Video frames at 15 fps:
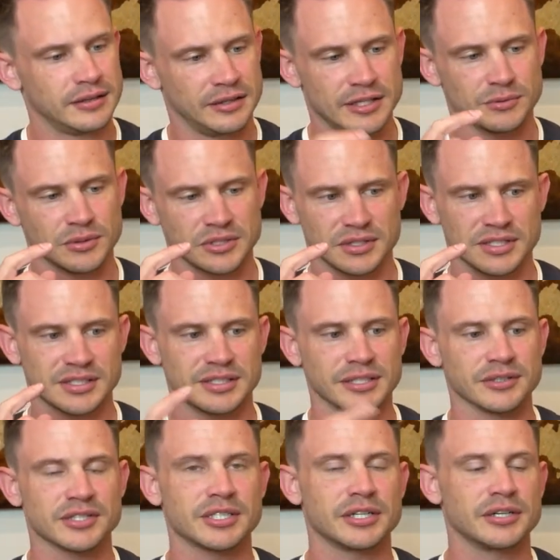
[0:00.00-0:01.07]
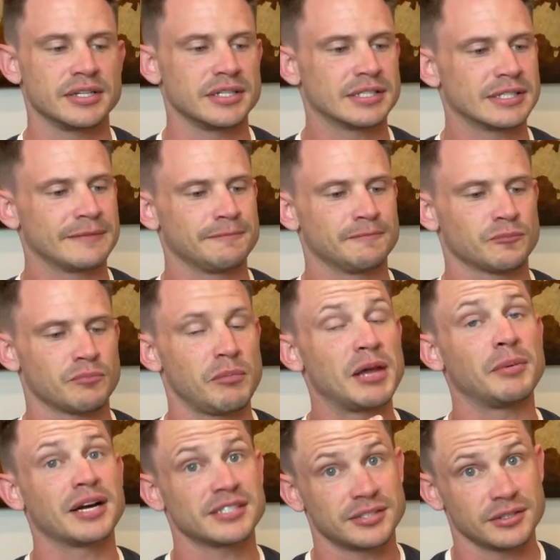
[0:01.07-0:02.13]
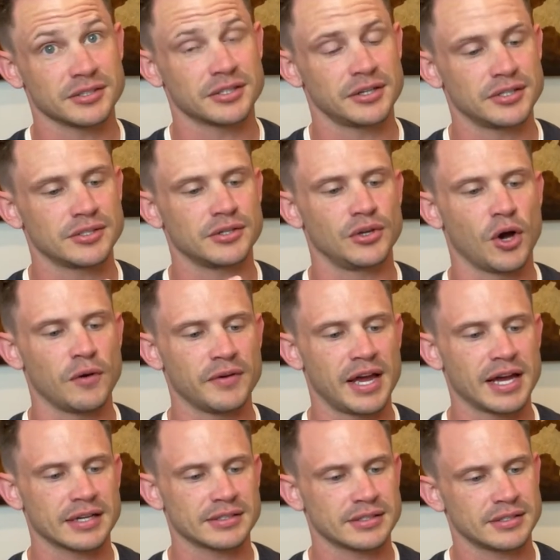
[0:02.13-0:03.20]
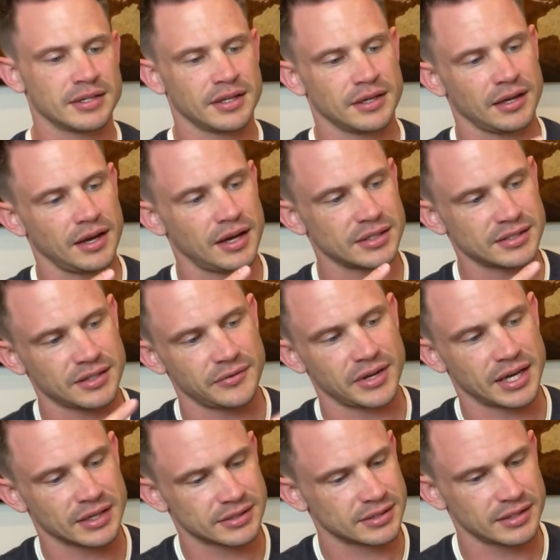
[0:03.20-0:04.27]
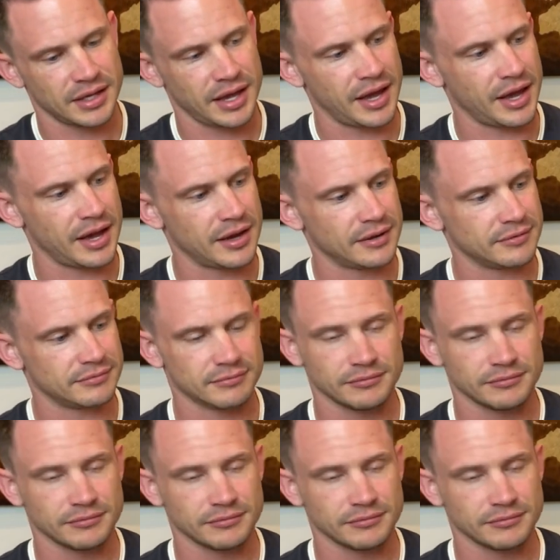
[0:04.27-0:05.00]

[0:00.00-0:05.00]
These ones are the SteelSeries, made by SteelSeries, Nova X, 7X, and